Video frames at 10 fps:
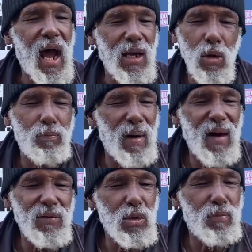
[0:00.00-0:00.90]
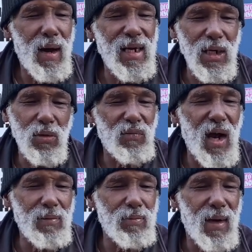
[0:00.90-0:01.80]
I don't bother nobody. I don't
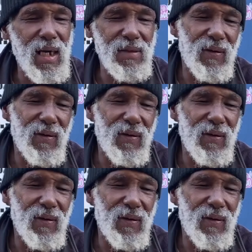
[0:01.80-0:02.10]
rob nobody.